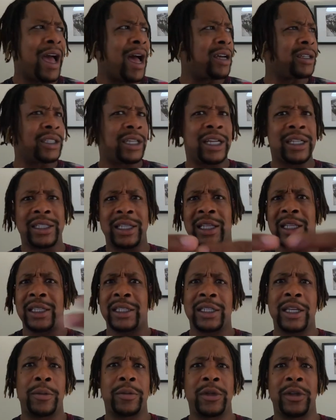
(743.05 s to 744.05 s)
How should I set
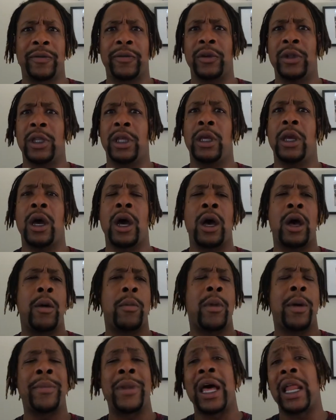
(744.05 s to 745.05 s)
this up differently?
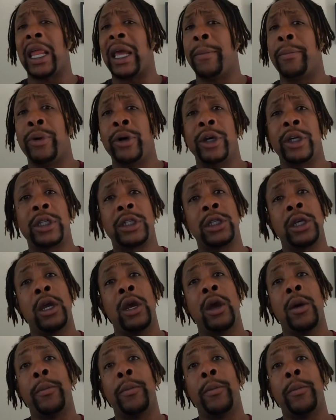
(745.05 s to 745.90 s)
I'm not like Butch.